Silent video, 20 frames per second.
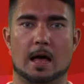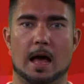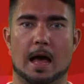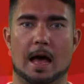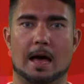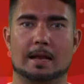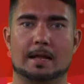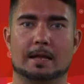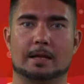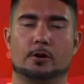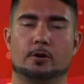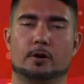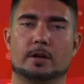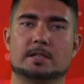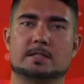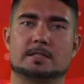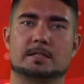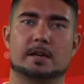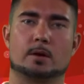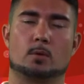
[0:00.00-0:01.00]
And it
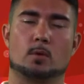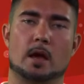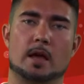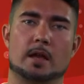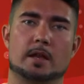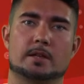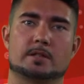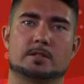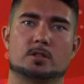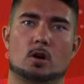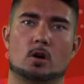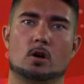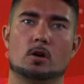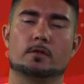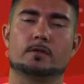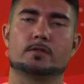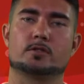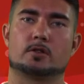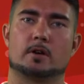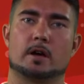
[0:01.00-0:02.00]
increased the awareness
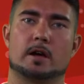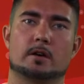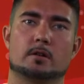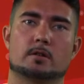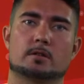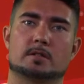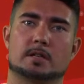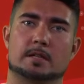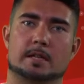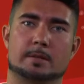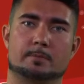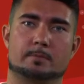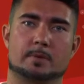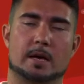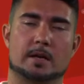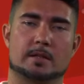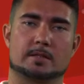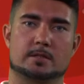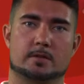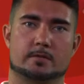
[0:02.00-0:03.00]
of trails and
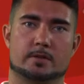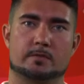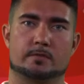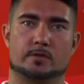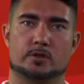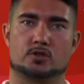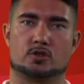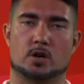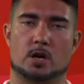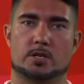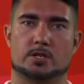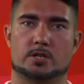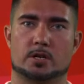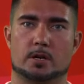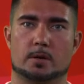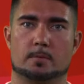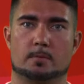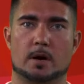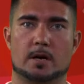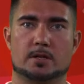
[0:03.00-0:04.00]
impacts of
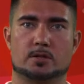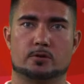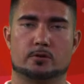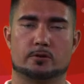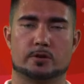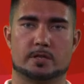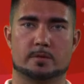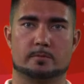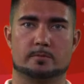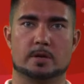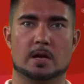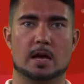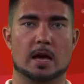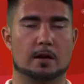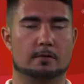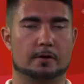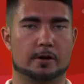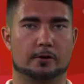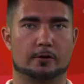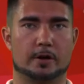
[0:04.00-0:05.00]
infrastructure by tourism
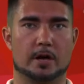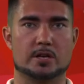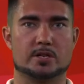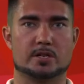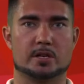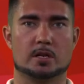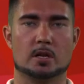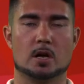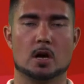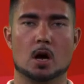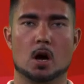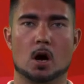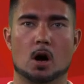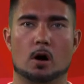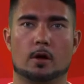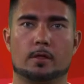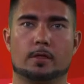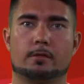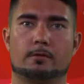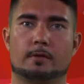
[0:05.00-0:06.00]
and recreation
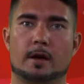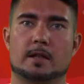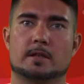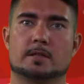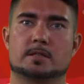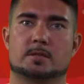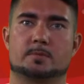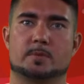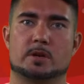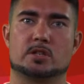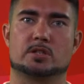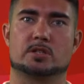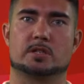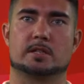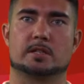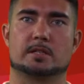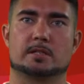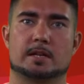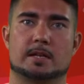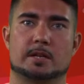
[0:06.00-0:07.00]
on threatened
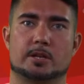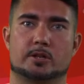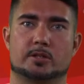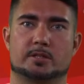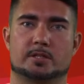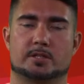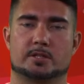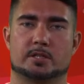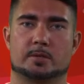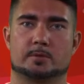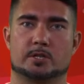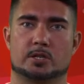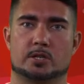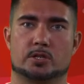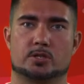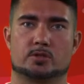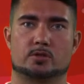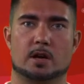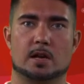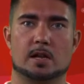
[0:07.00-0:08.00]
species and ecosystems in
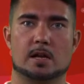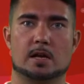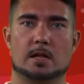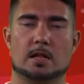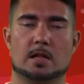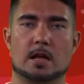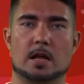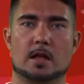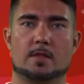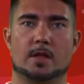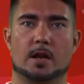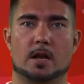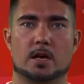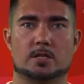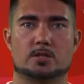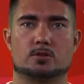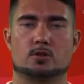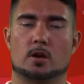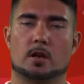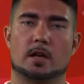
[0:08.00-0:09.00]
Australia that are
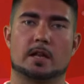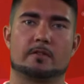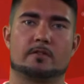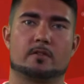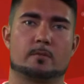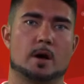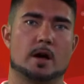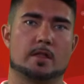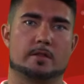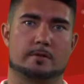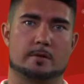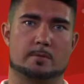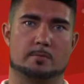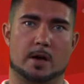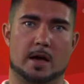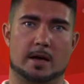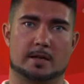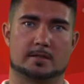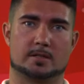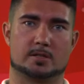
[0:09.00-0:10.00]
struggling from other
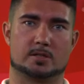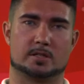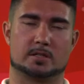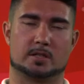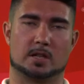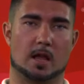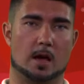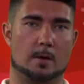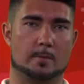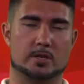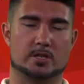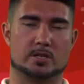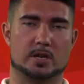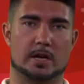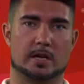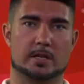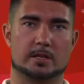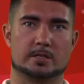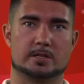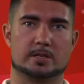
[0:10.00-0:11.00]
impacts such as climate
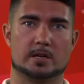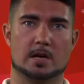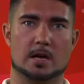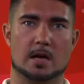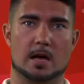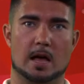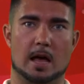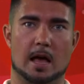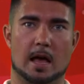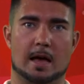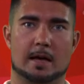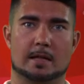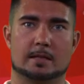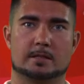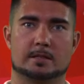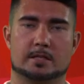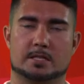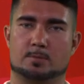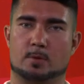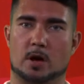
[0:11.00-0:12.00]
change and
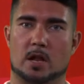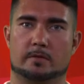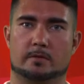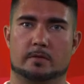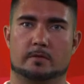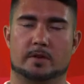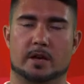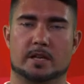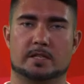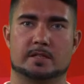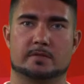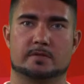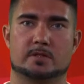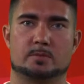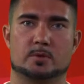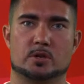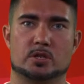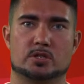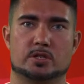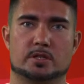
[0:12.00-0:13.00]
the spread of invasive
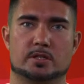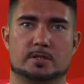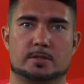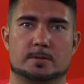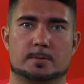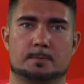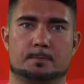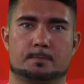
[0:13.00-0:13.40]
species.